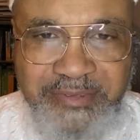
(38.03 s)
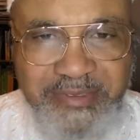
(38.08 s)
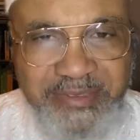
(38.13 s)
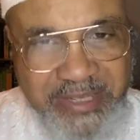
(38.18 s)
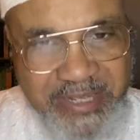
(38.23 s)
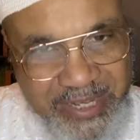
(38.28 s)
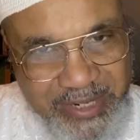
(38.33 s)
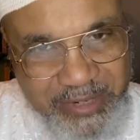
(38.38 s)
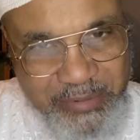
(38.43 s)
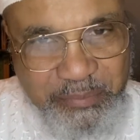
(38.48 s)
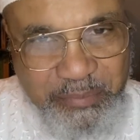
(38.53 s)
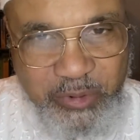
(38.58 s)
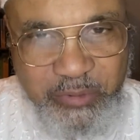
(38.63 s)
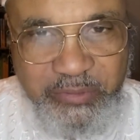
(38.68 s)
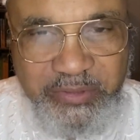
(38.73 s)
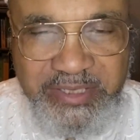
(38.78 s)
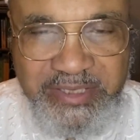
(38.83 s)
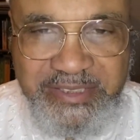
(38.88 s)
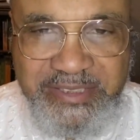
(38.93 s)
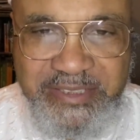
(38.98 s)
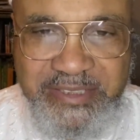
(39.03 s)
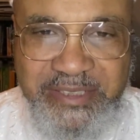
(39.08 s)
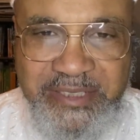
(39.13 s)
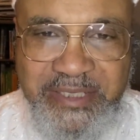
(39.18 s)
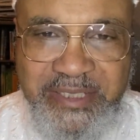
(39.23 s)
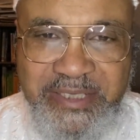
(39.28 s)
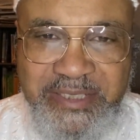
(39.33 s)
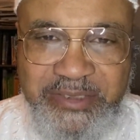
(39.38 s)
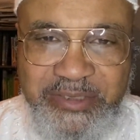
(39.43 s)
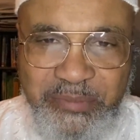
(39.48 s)
highly perfect is He,
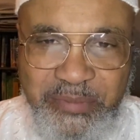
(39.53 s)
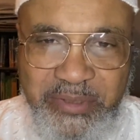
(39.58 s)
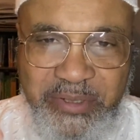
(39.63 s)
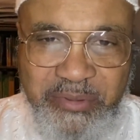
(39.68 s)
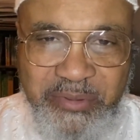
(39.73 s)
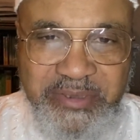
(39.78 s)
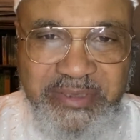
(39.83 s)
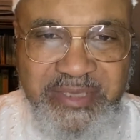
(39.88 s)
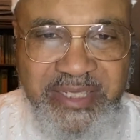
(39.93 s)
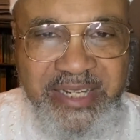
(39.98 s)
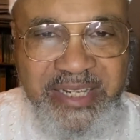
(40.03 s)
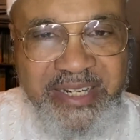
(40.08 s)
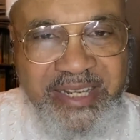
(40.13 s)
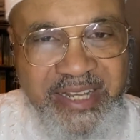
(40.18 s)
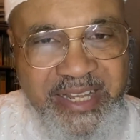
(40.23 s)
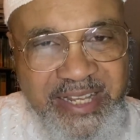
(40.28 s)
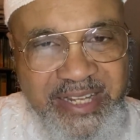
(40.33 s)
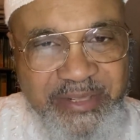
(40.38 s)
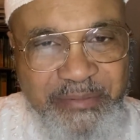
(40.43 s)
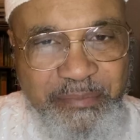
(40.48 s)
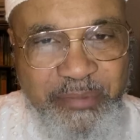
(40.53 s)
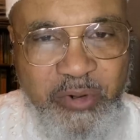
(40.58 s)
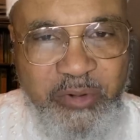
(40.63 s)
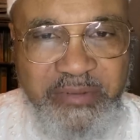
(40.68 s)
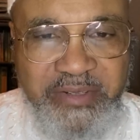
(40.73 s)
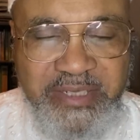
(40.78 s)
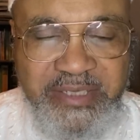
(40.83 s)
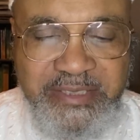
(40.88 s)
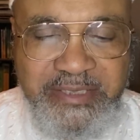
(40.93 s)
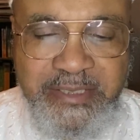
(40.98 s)
subhanahu wa ta'ala, highly
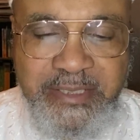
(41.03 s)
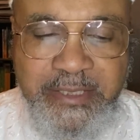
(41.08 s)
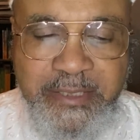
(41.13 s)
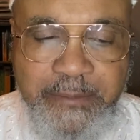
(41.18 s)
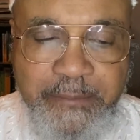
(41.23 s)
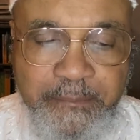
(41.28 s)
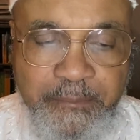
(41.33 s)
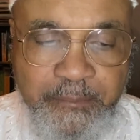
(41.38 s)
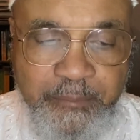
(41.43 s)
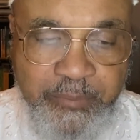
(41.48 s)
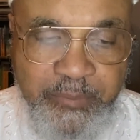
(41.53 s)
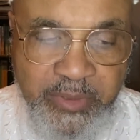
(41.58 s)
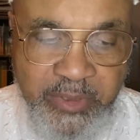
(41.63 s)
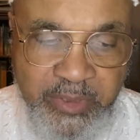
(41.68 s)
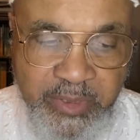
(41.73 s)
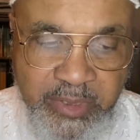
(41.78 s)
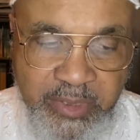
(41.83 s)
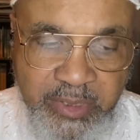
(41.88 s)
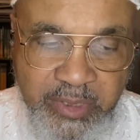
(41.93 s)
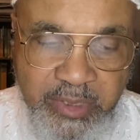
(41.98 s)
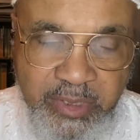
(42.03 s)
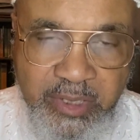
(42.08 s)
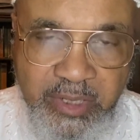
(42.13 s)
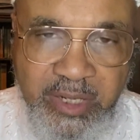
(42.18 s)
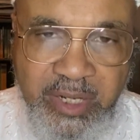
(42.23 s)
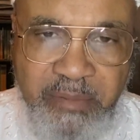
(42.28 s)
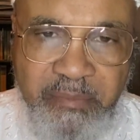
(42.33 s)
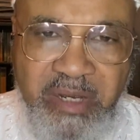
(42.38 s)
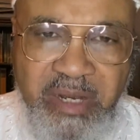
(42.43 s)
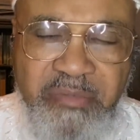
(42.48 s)
perfect is He.
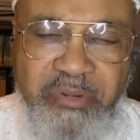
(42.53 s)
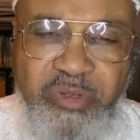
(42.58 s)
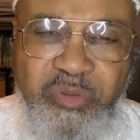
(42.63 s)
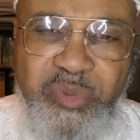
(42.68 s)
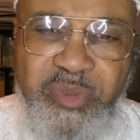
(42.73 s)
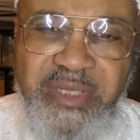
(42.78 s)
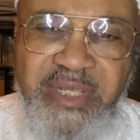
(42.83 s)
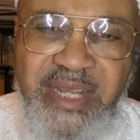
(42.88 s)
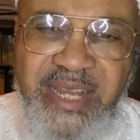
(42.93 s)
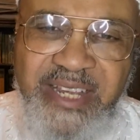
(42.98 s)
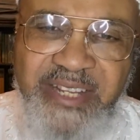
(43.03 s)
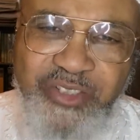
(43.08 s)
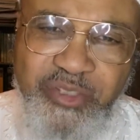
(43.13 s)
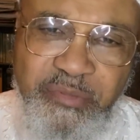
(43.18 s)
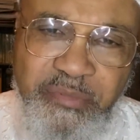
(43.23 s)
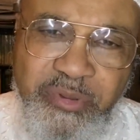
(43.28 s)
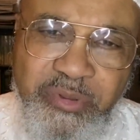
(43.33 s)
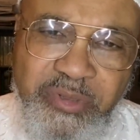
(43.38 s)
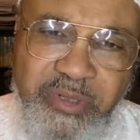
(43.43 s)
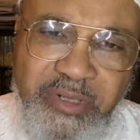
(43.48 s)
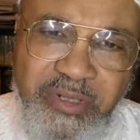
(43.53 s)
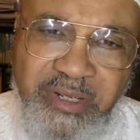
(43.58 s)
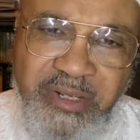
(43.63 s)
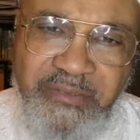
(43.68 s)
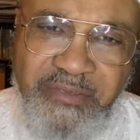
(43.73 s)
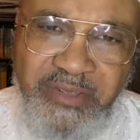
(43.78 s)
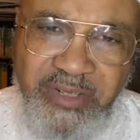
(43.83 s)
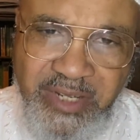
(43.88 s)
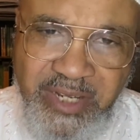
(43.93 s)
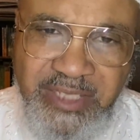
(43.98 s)
I'm coming with the attribute
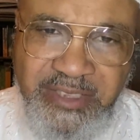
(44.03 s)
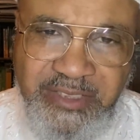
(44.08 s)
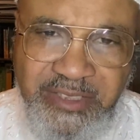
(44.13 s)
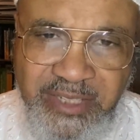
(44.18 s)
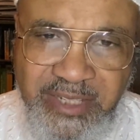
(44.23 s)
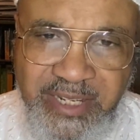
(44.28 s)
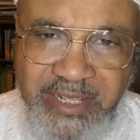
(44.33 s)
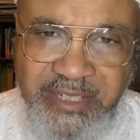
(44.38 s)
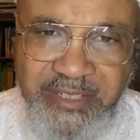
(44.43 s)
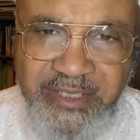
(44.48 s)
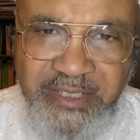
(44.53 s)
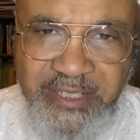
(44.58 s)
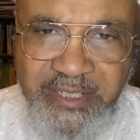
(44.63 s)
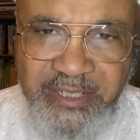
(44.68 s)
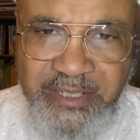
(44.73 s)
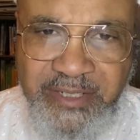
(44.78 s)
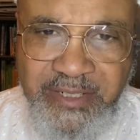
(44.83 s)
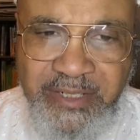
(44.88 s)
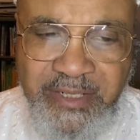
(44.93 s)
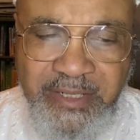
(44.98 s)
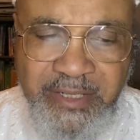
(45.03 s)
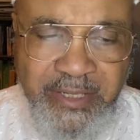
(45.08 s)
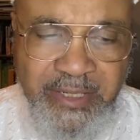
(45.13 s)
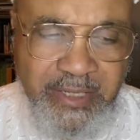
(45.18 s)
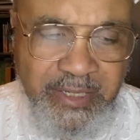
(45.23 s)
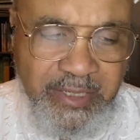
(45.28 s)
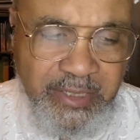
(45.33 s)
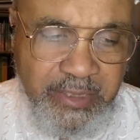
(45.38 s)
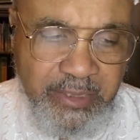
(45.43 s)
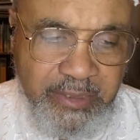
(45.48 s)
of Allah tonight again.
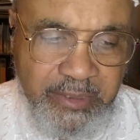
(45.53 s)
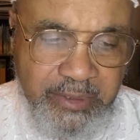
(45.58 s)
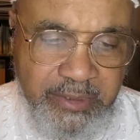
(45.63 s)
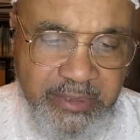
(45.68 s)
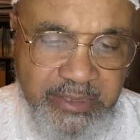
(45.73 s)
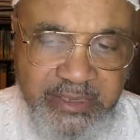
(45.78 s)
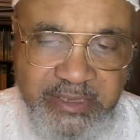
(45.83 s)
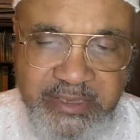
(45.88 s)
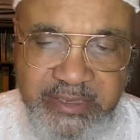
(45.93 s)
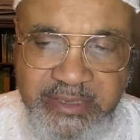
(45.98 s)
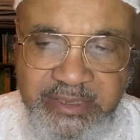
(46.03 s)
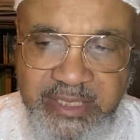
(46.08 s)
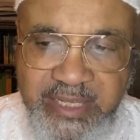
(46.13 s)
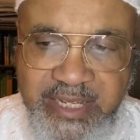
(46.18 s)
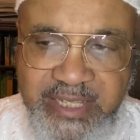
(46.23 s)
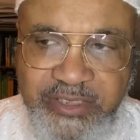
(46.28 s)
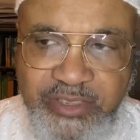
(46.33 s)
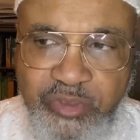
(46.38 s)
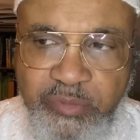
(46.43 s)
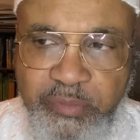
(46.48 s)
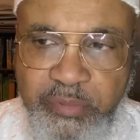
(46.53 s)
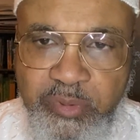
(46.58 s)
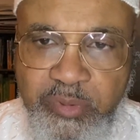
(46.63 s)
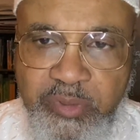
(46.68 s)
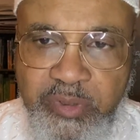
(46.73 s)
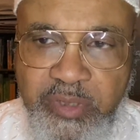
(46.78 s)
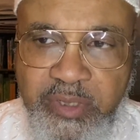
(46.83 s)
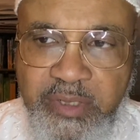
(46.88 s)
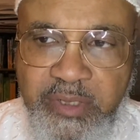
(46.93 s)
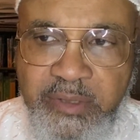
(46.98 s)
This is the attribute
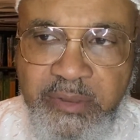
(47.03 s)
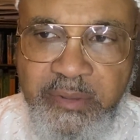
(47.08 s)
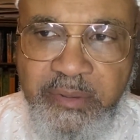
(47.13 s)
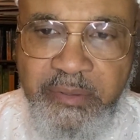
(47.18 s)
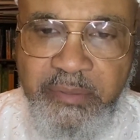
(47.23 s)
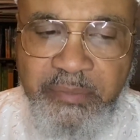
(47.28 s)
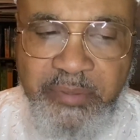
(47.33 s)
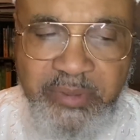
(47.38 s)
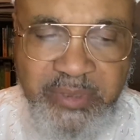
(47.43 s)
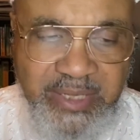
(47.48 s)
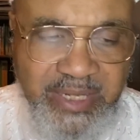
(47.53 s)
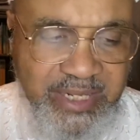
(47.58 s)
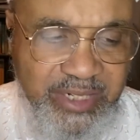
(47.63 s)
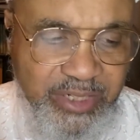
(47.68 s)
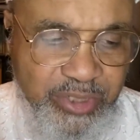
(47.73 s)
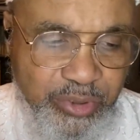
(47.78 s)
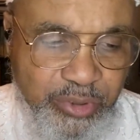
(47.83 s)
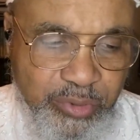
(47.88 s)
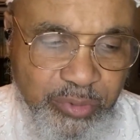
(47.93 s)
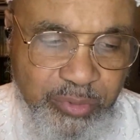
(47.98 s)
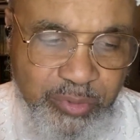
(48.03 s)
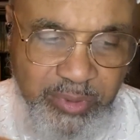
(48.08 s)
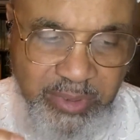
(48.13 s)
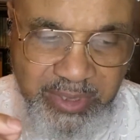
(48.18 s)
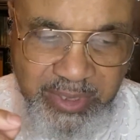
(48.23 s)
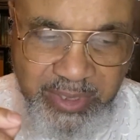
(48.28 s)
pertaining to